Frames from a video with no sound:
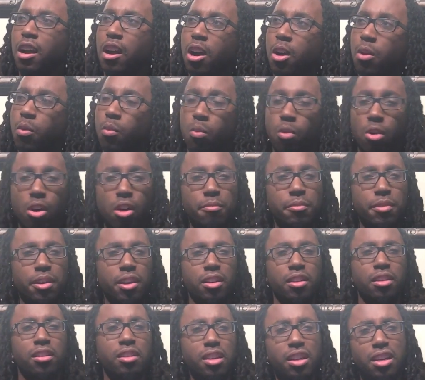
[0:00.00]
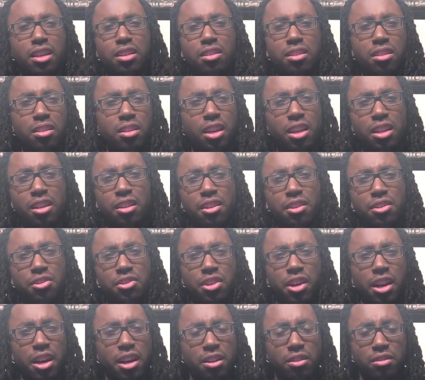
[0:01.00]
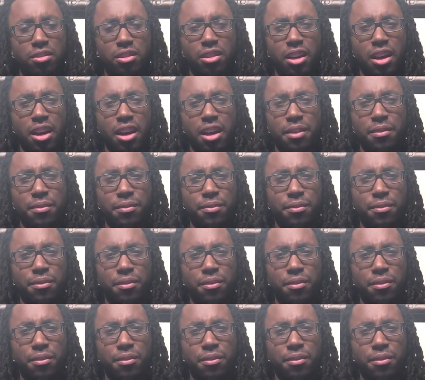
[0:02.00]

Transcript: a woman isn't in their child's life.